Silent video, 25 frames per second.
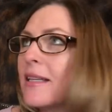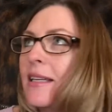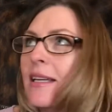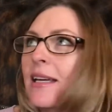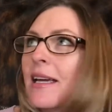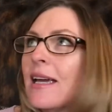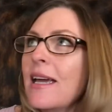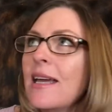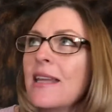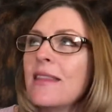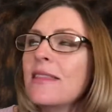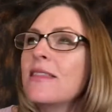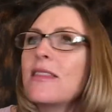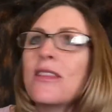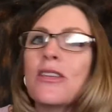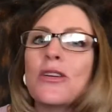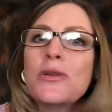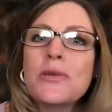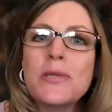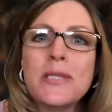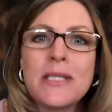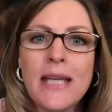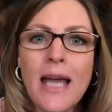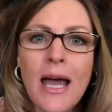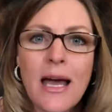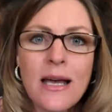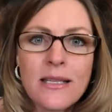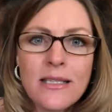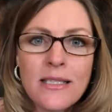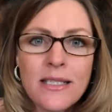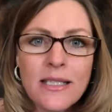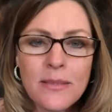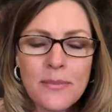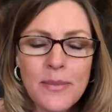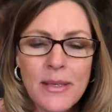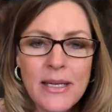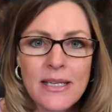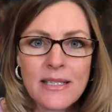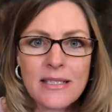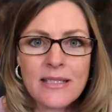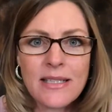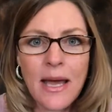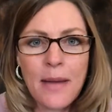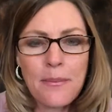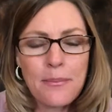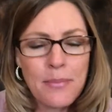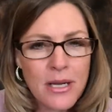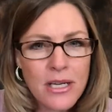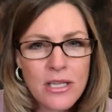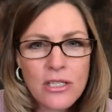enthusiastic because
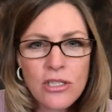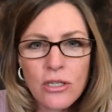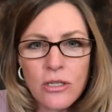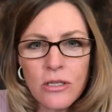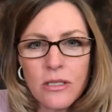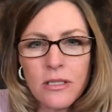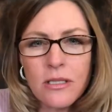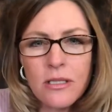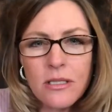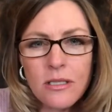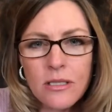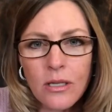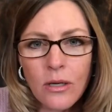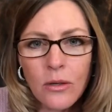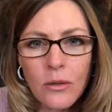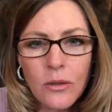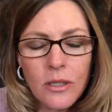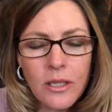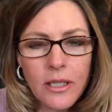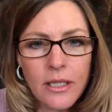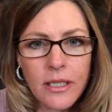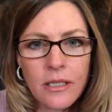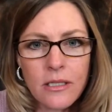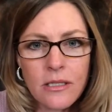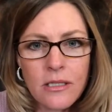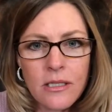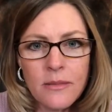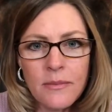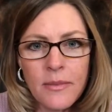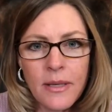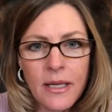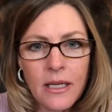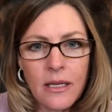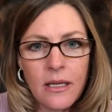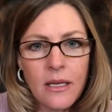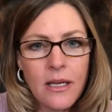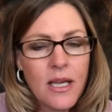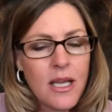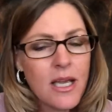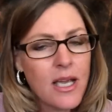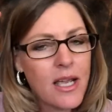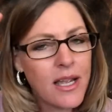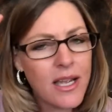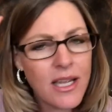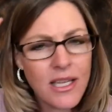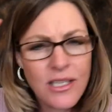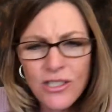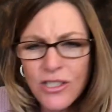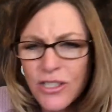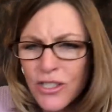that picture is so clear to me.
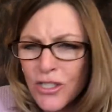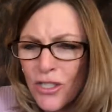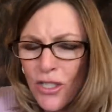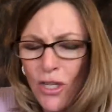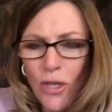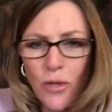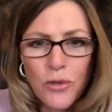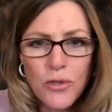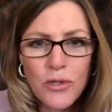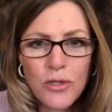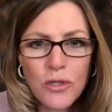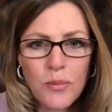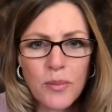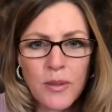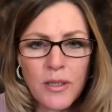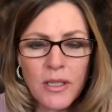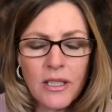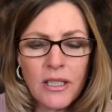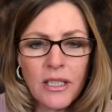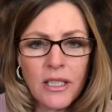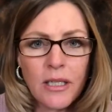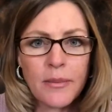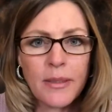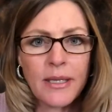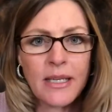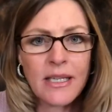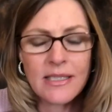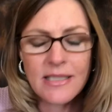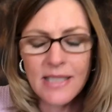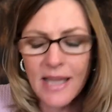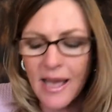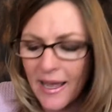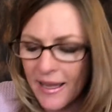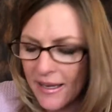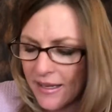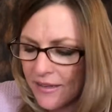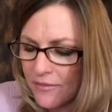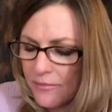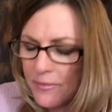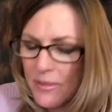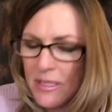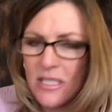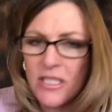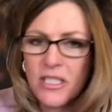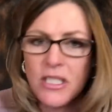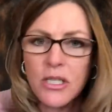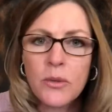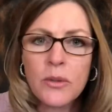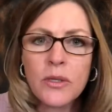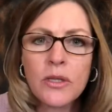It's so super clear because I have
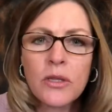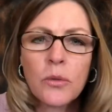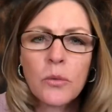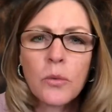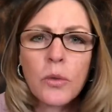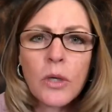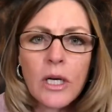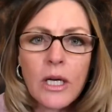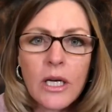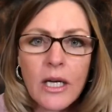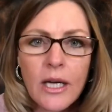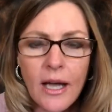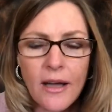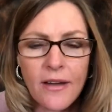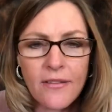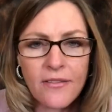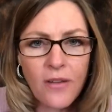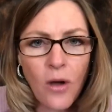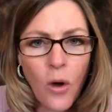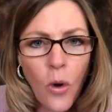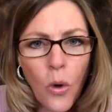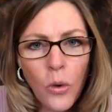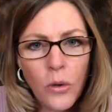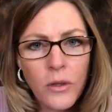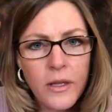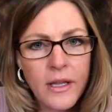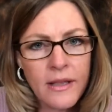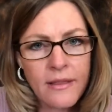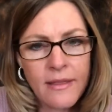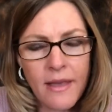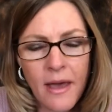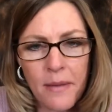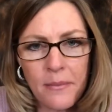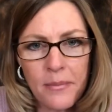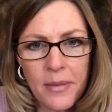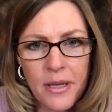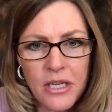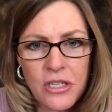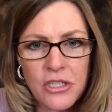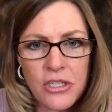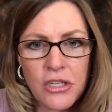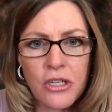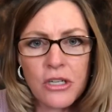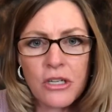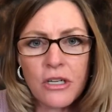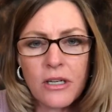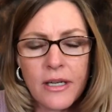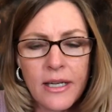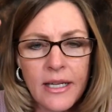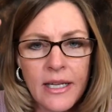been doing the work of holding that
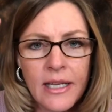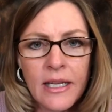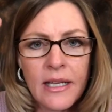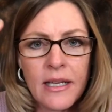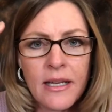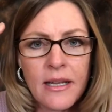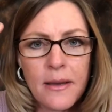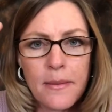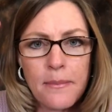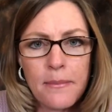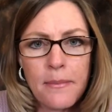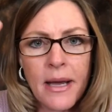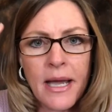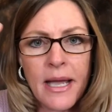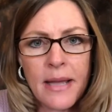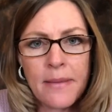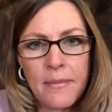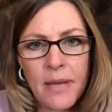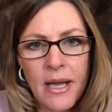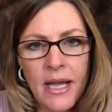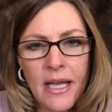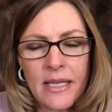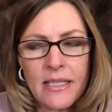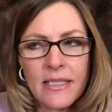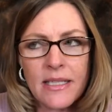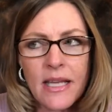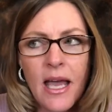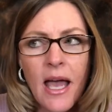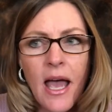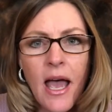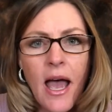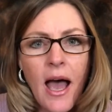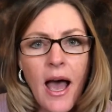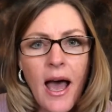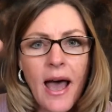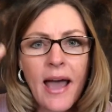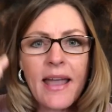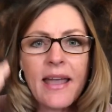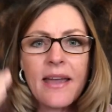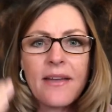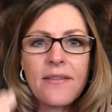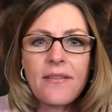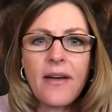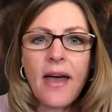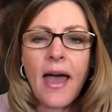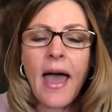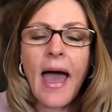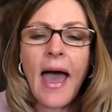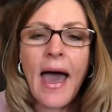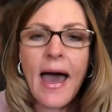picture in my mind. I
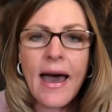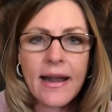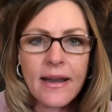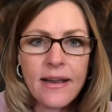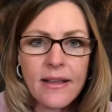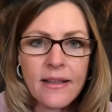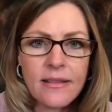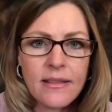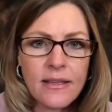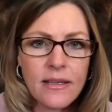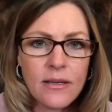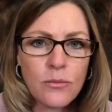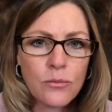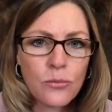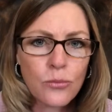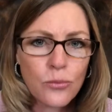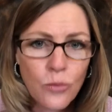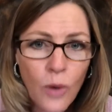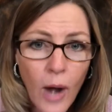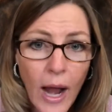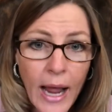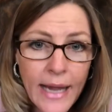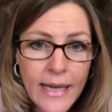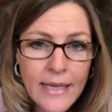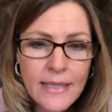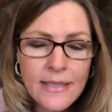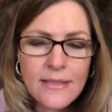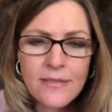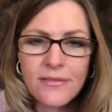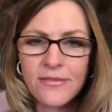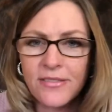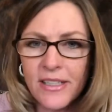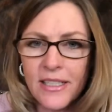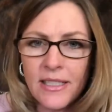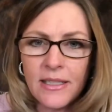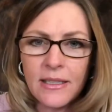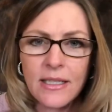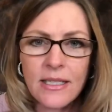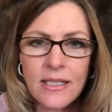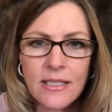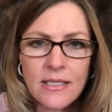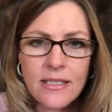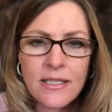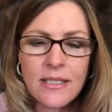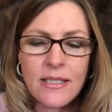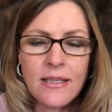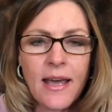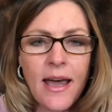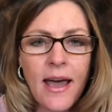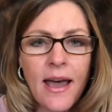have added the right feelings
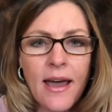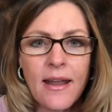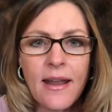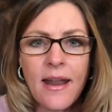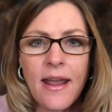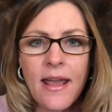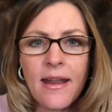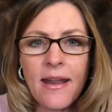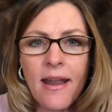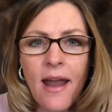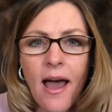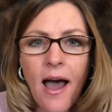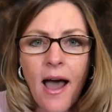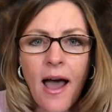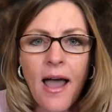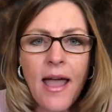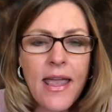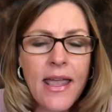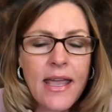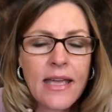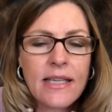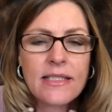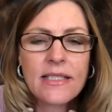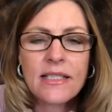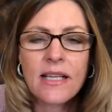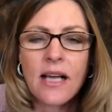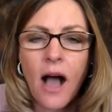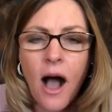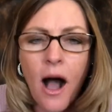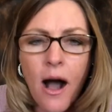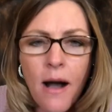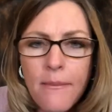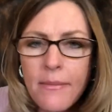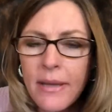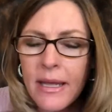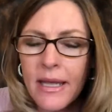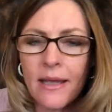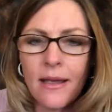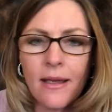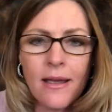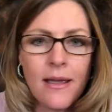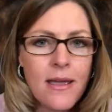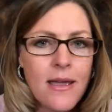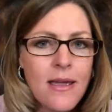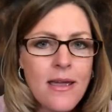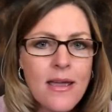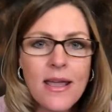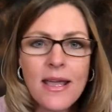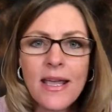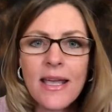to that and it's coming.
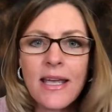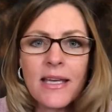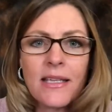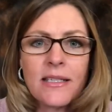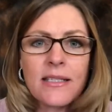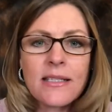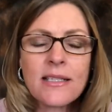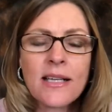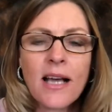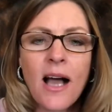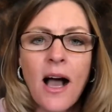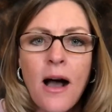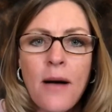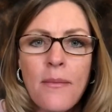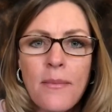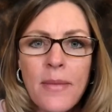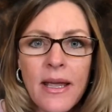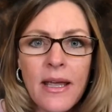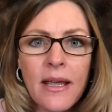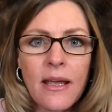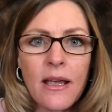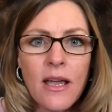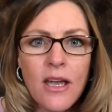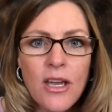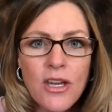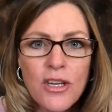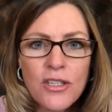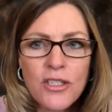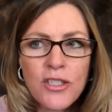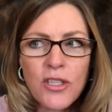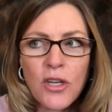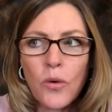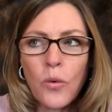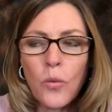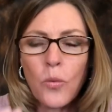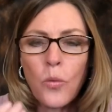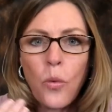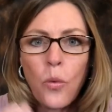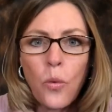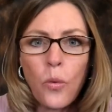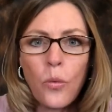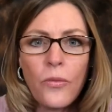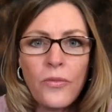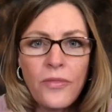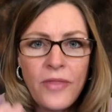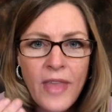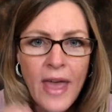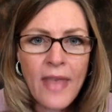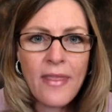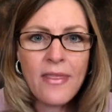It's coming. So
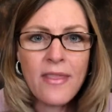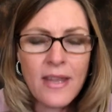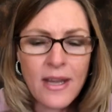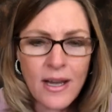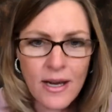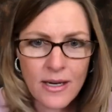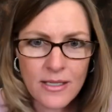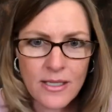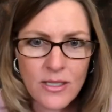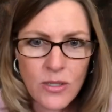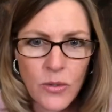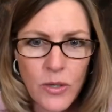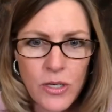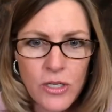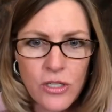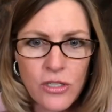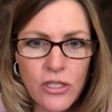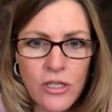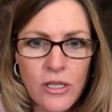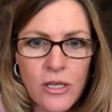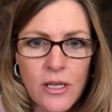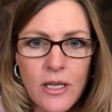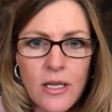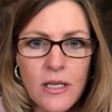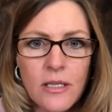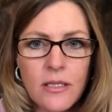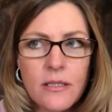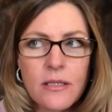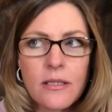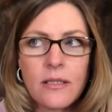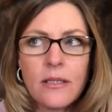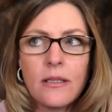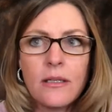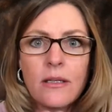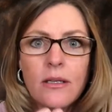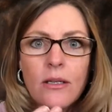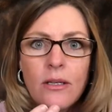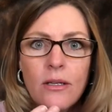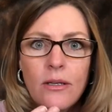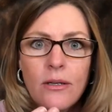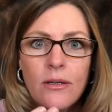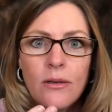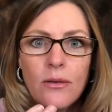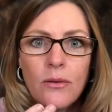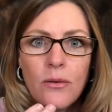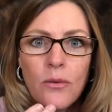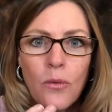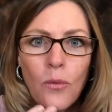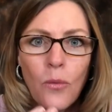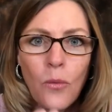then the next question is,
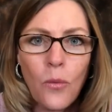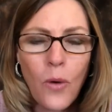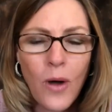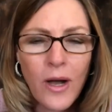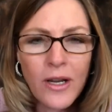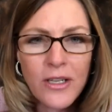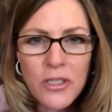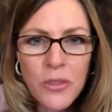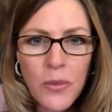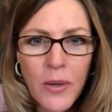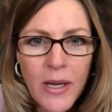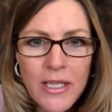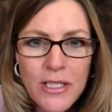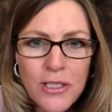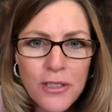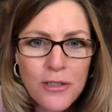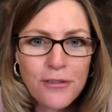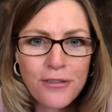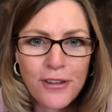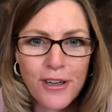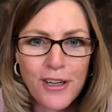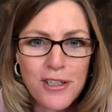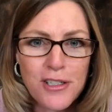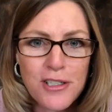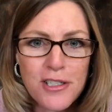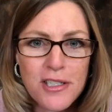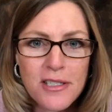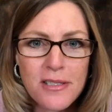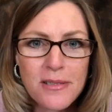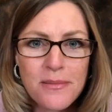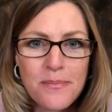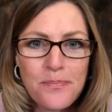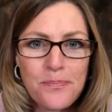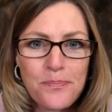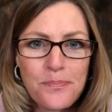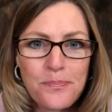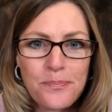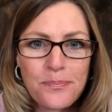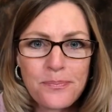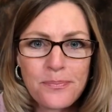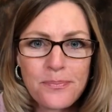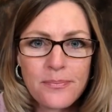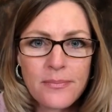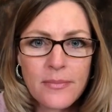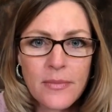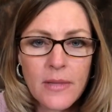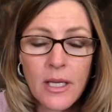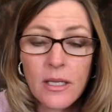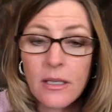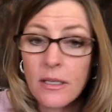what do I do first?
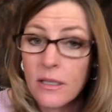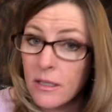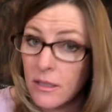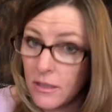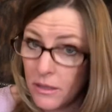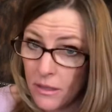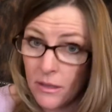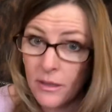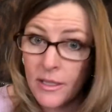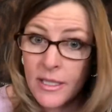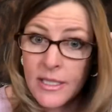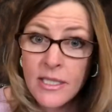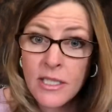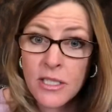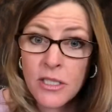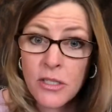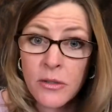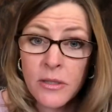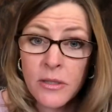Listen to your